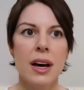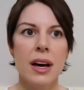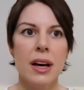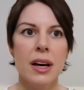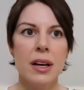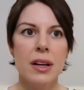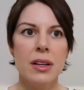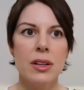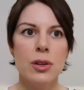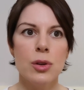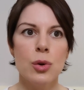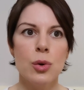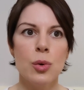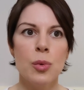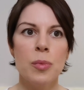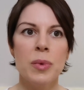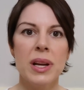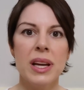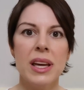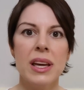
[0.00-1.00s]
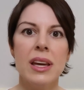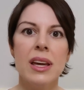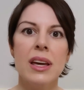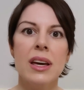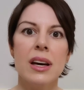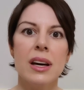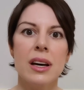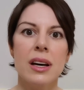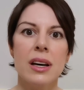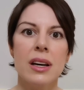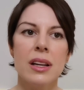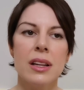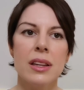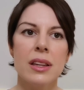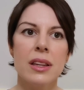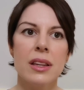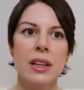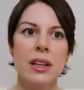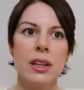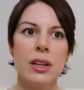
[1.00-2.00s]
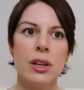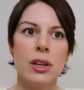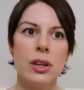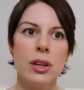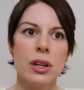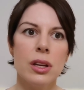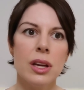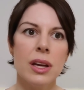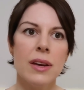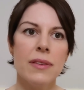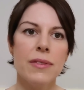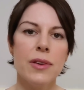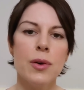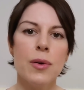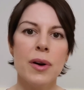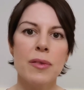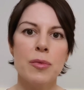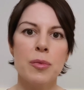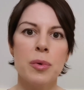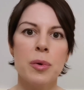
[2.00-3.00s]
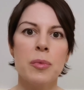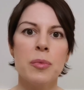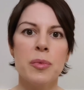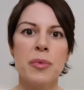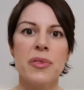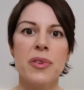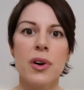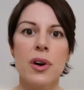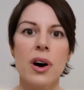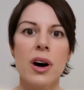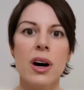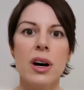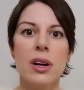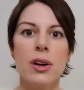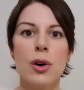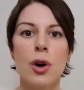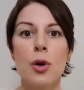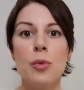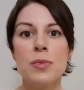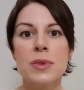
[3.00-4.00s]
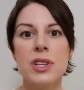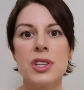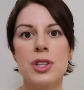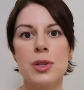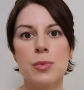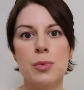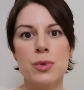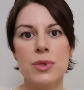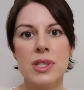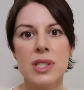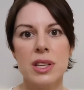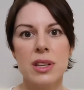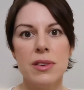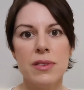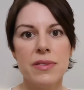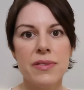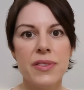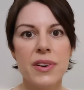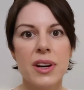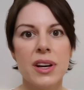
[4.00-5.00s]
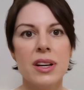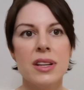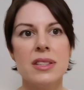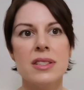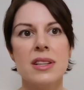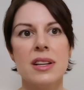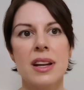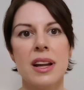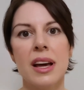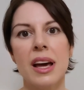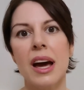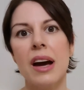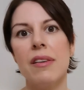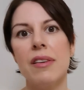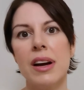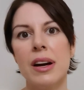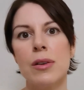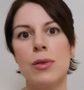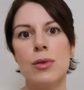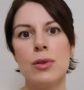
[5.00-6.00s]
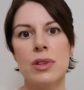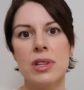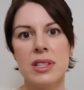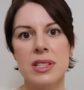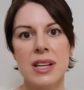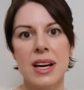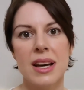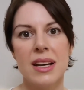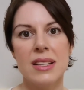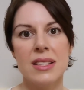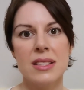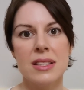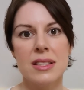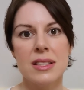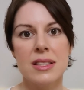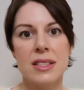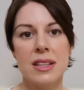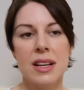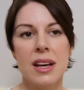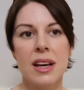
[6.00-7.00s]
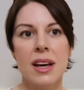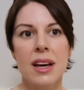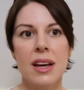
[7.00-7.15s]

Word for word: Uh, normally here, if you have a problem with your eye, your optician will see you first and they carry out all the tests.